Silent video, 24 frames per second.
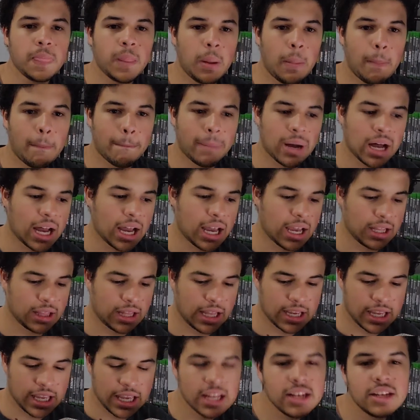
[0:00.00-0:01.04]
buy
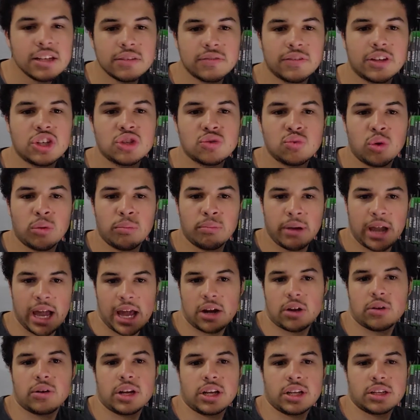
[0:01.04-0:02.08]
like individual
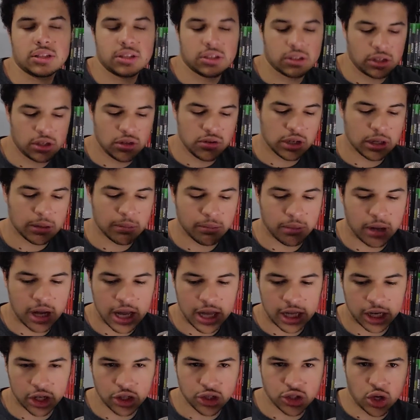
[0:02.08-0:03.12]
batteries. So you can buy
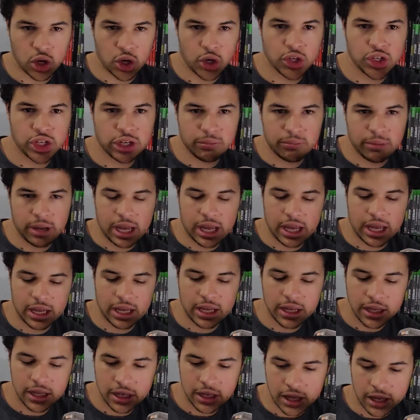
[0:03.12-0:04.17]
like a charging bay.
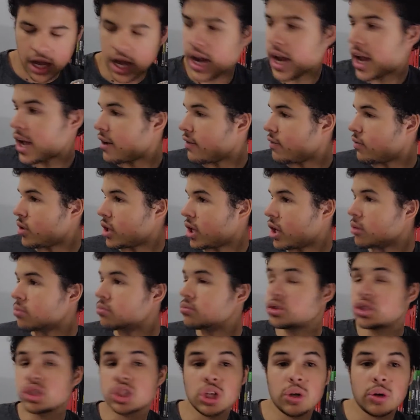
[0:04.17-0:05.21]
I have one, I'll
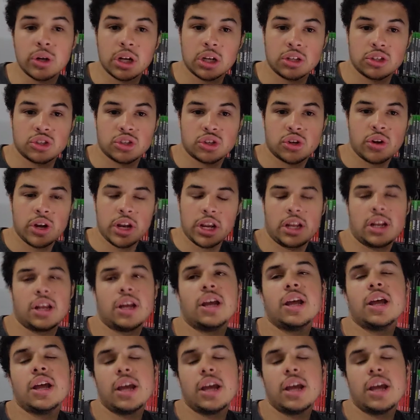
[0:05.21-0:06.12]
show it on screen.